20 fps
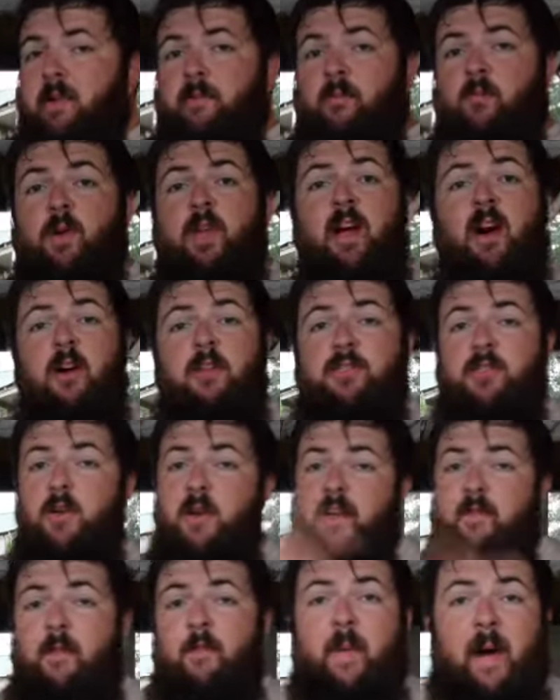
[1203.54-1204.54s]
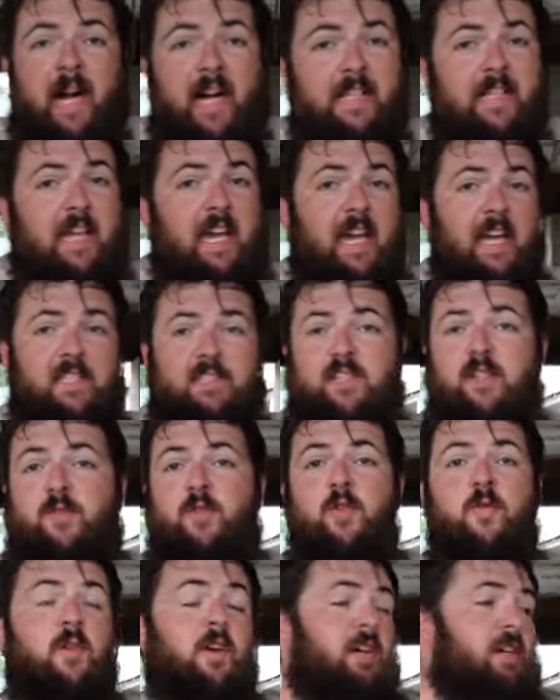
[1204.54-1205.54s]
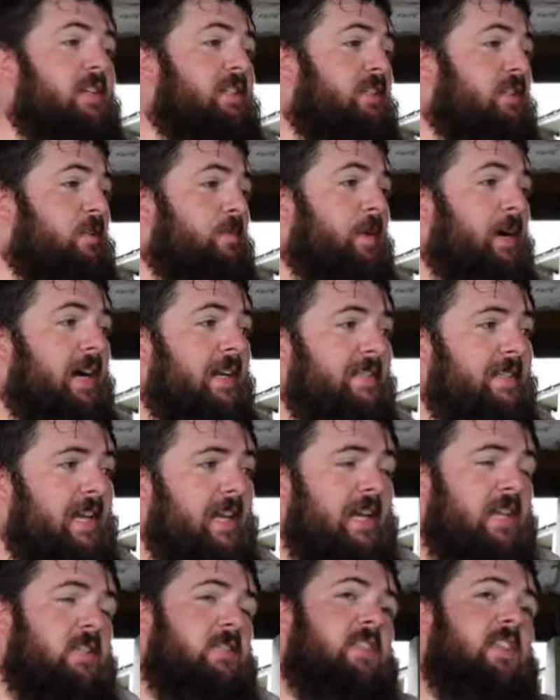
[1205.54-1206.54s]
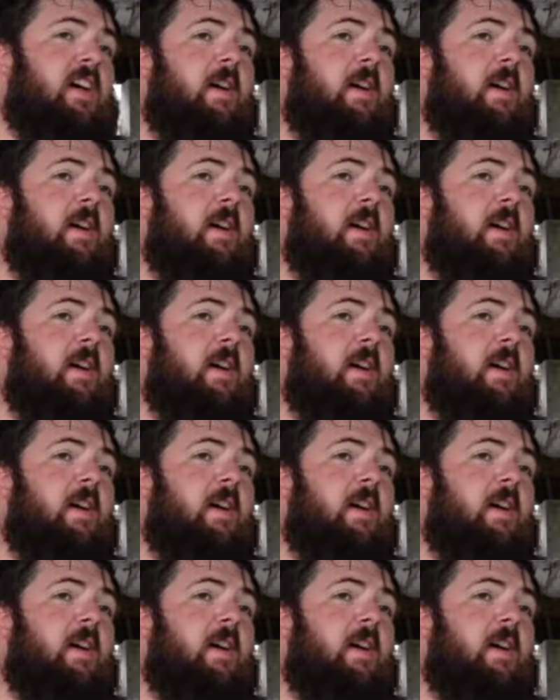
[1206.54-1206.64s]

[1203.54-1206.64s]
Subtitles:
We also have a podcast. If you want to listen to podcasts,